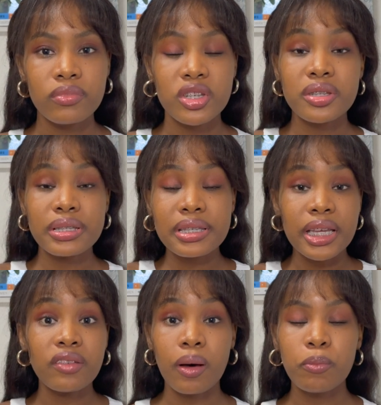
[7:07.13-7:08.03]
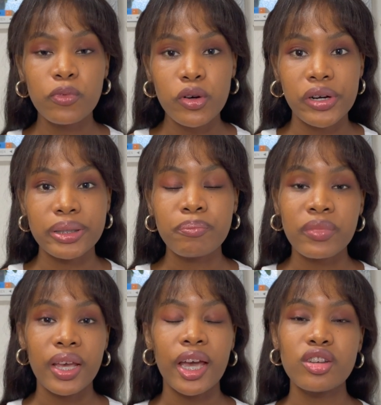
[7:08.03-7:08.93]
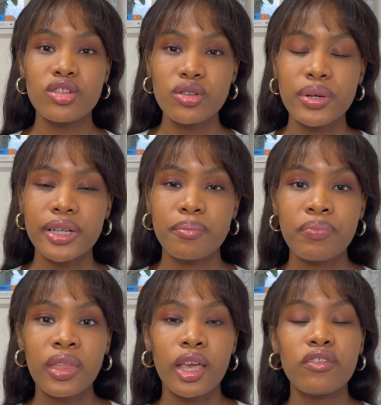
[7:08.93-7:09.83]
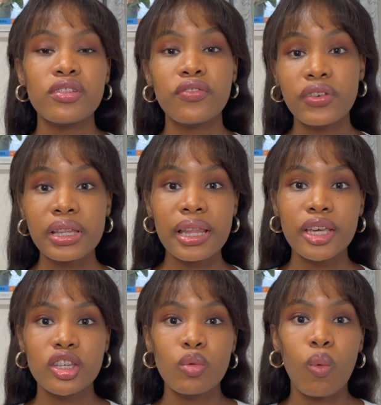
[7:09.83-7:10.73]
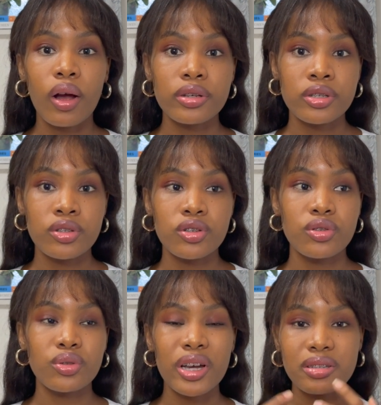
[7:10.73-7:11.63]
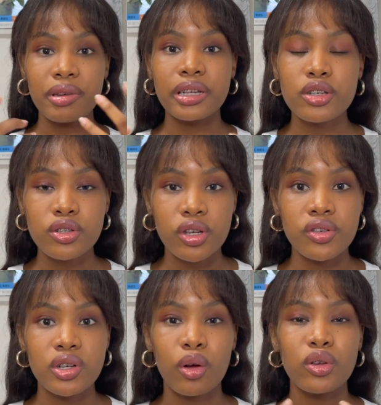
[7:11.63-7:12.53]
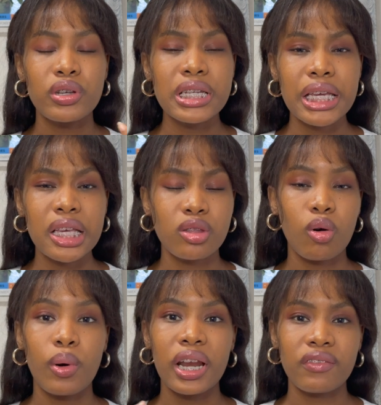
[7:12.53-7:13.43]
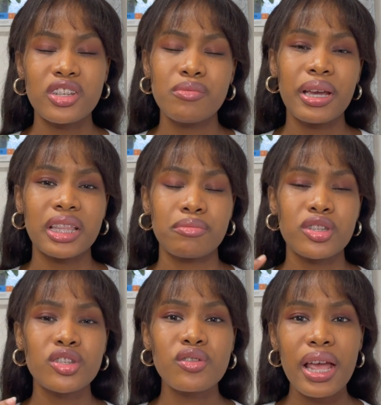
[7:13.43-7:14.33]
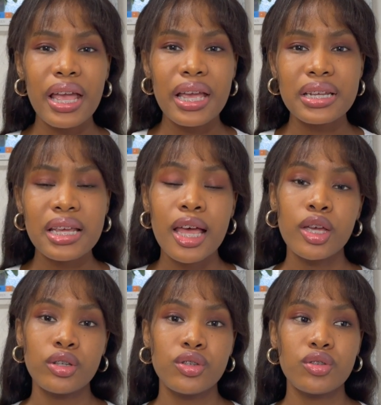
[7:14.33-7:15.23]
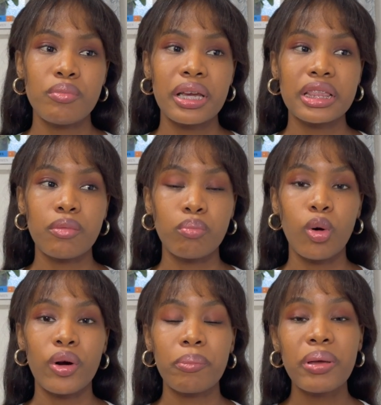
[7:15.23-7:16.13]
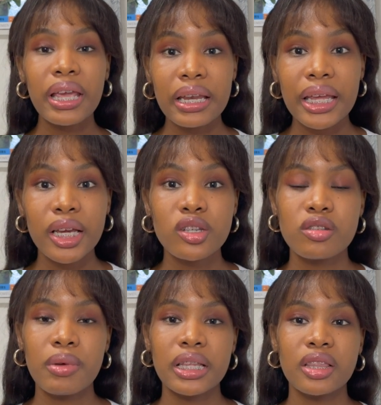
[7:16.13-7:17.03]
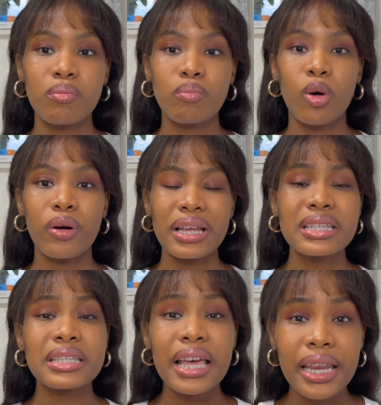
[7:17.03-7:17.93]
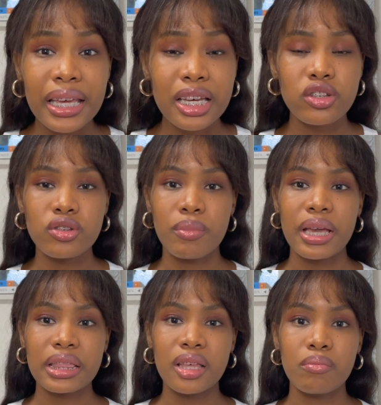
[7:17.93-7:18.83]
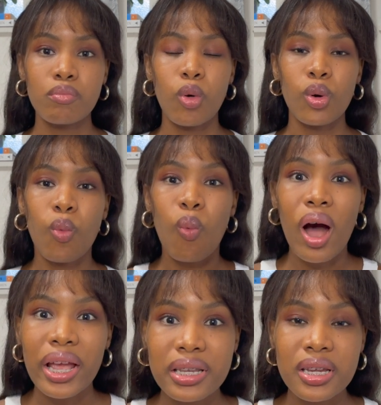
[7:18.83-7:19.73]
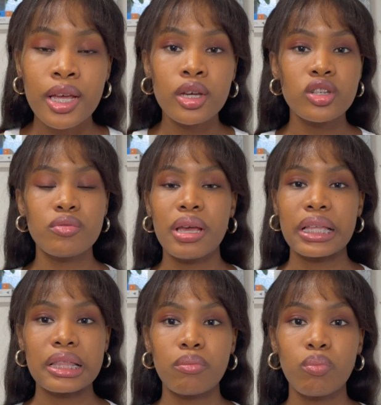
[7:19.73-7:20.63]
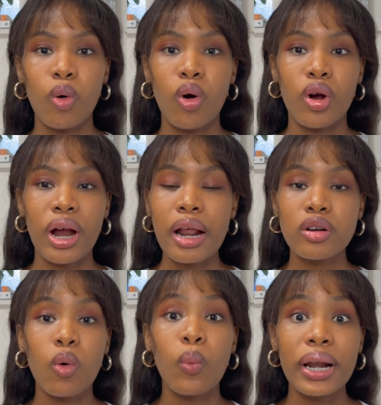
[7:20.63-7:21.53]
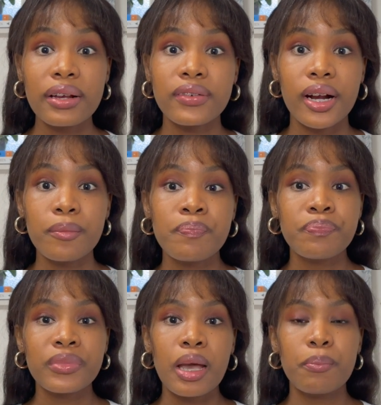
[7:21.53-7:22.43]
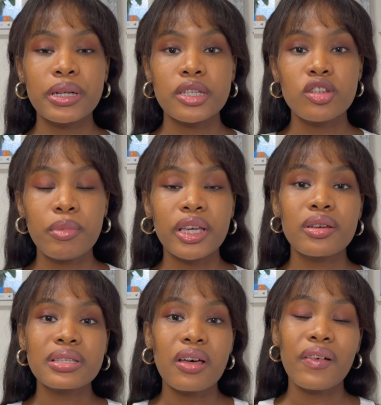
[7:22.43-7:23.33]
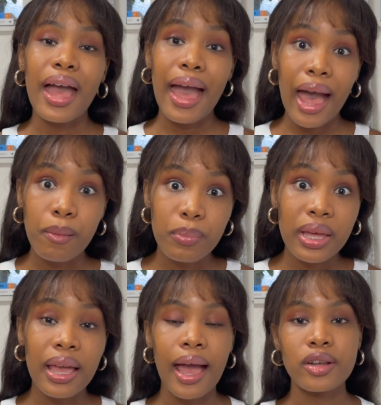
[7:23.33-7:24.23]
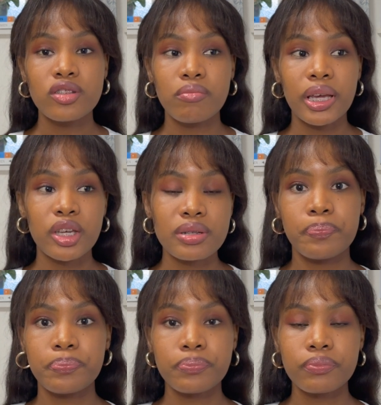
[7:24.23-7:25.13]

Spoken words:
Just save up for it and do it. If you feel like you want to do cosmetic surgery on your teeth or whatever to make them straight, to make them more appealing, to make them more aesthetic, to make them more white, to make them more, I don't know, whatever, but to make yourself happy and to make yourself,